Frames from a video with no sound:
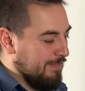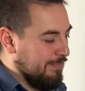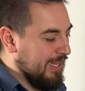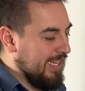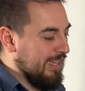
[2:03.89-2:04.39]

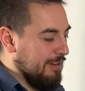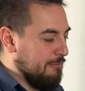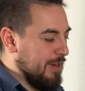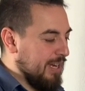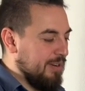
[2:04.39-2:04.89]
Be
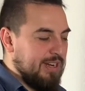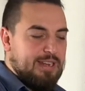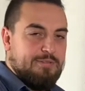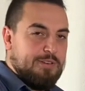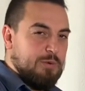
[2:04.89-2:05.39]
aware
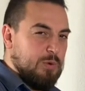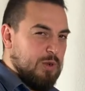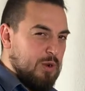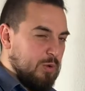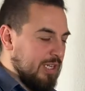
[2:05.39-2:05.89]
if you
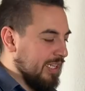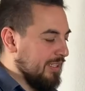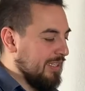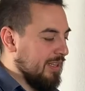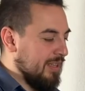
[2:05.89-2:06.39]

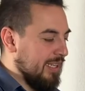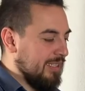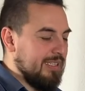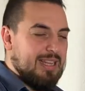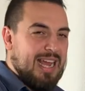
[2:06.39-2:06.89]
notice
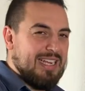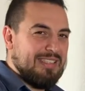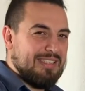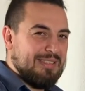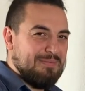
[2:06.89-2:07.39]
these
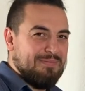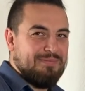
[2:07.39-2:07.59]
lines.